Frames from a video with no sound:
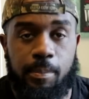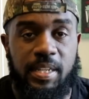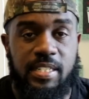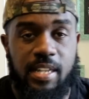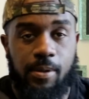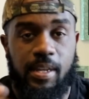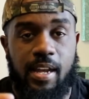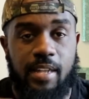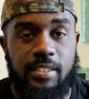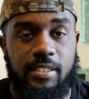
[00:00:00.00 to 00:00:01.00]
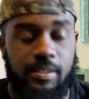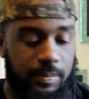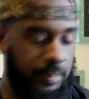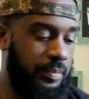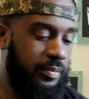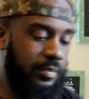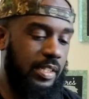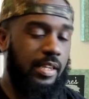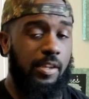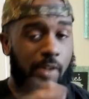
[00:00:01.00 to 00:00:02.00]
Peace out, guys.
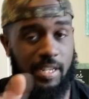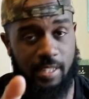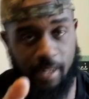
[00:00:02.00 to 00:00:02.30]
Eat grass, not